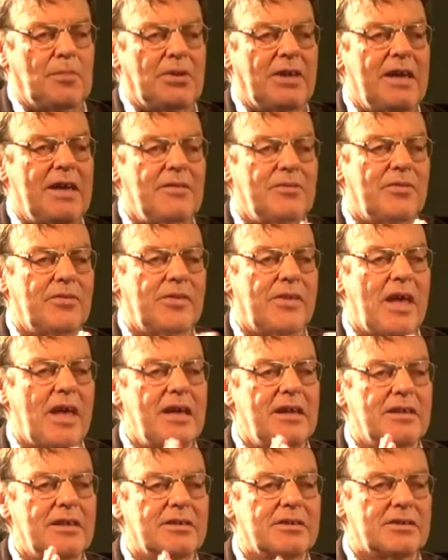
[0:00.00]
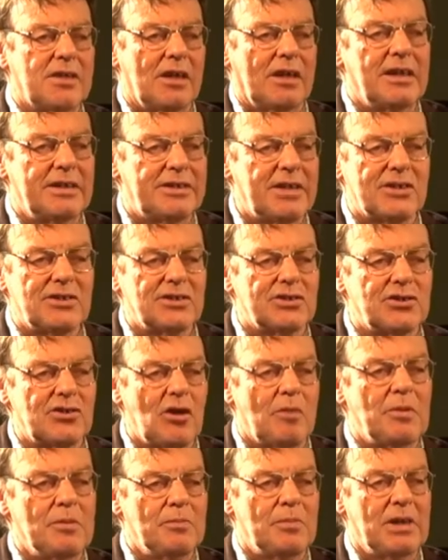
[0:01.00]
But they they it doesn't
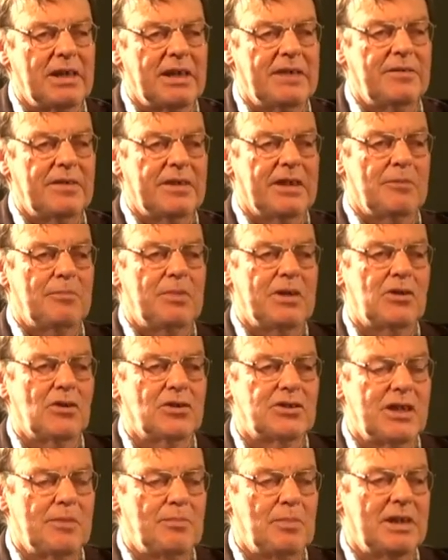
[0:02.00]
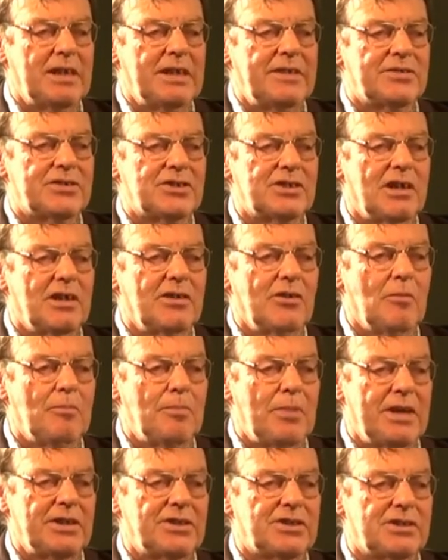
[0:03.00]
stop them believing it because their beliefs are not
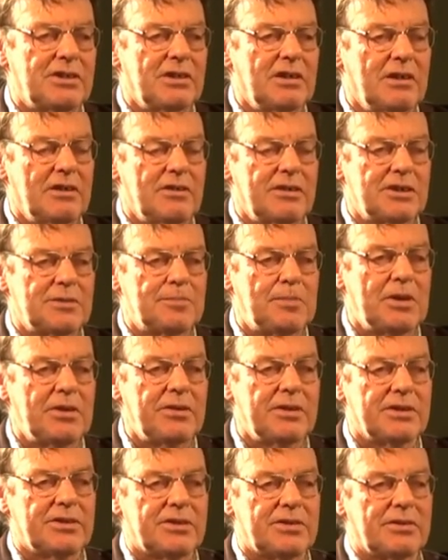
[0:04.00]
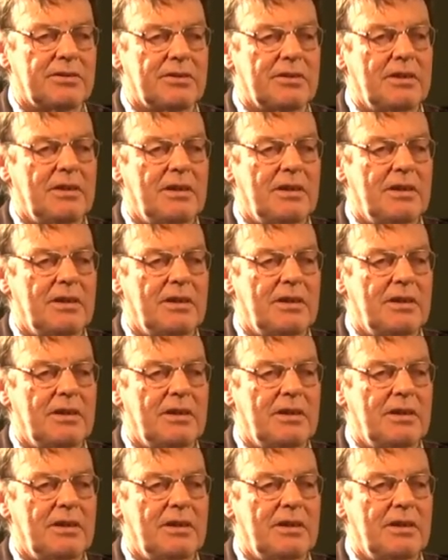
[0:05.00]
based on experience.